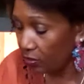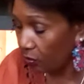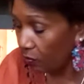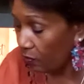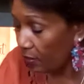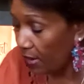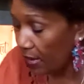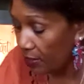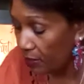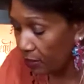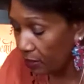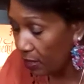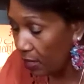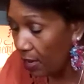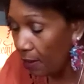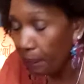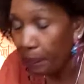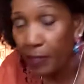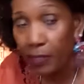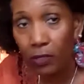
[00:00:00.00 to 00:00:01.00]
created
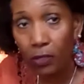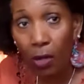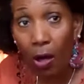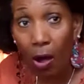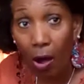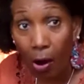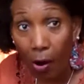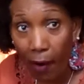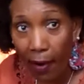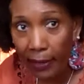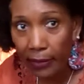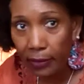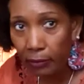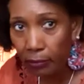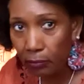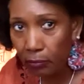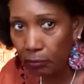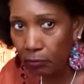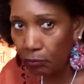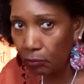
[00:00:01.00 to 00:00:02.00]
a piece of art.
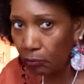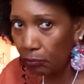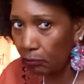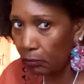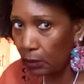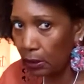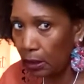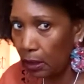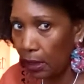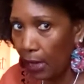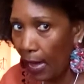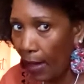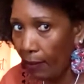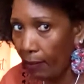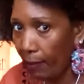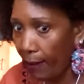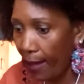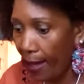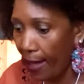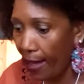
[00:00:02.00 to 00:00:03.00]

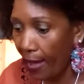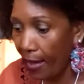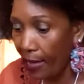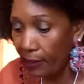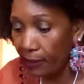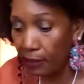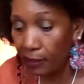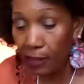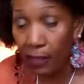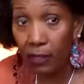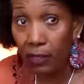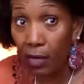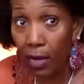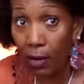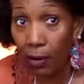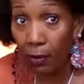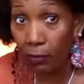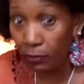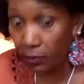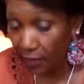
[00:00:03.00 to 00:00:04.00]
DIY, didn't
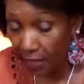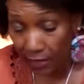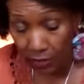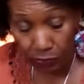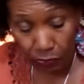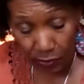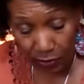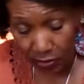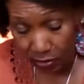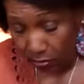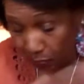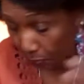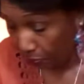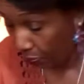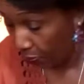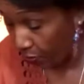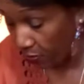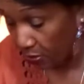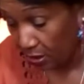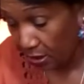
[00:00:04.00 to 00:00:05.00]
know, just was
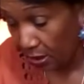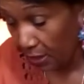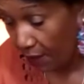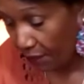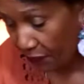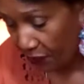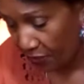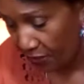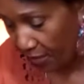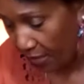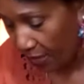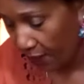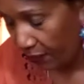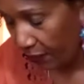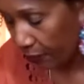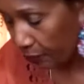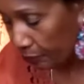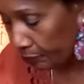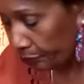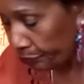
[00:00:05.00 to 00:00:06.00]
putting stuff
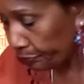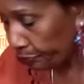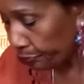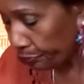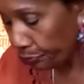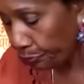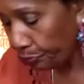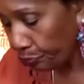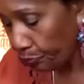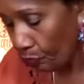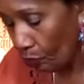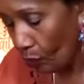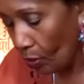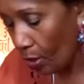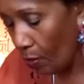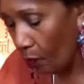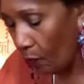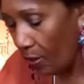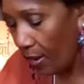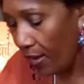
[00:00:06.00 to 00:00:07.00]
together.
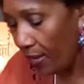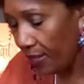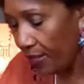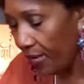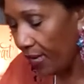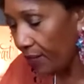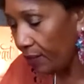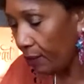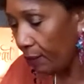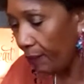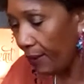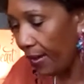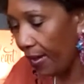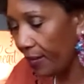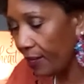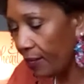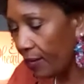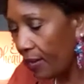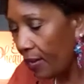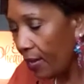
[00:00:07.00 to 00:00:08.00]
Well,
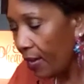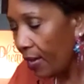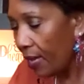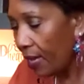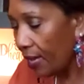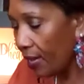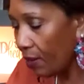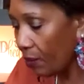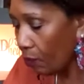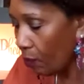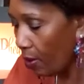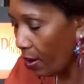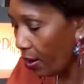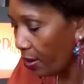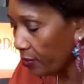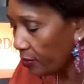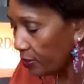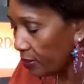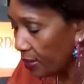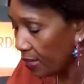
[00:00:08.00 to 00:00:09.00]
anyway, it
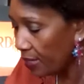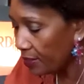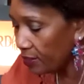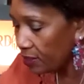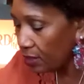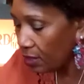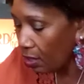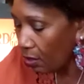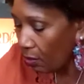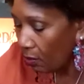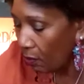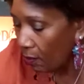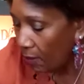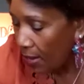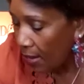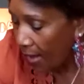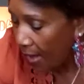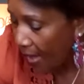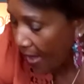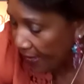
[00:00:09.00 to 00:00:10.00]
worked, and so
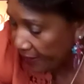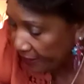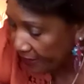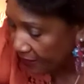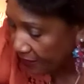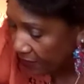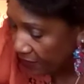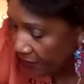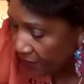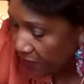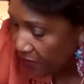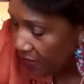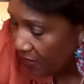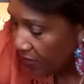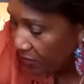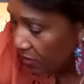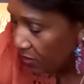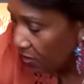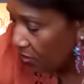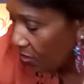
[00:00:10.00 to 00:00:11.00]
I just
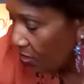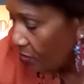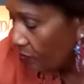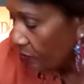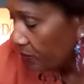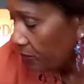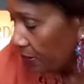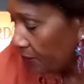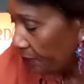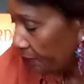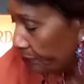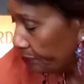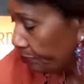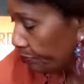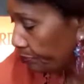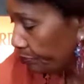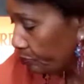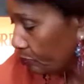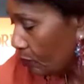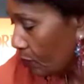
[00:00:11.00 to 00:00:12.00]
continued to use it.
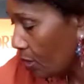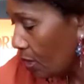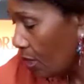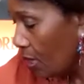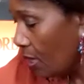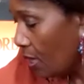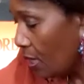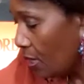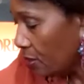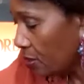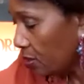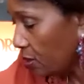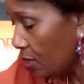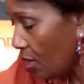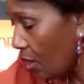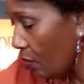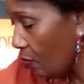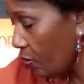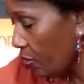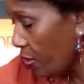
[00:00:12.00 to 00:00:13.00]

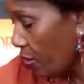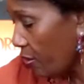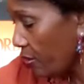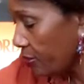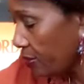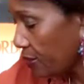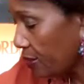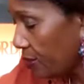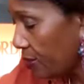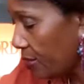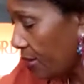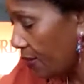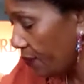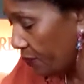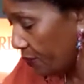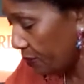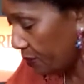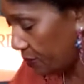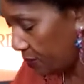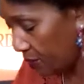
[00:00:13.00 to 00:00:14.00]
So here's
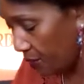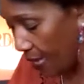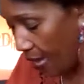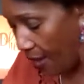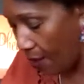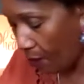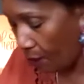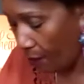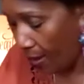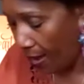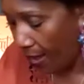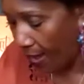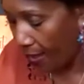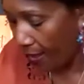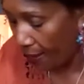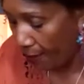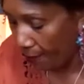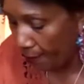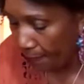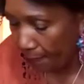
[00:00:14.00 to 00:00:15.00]
another DIY.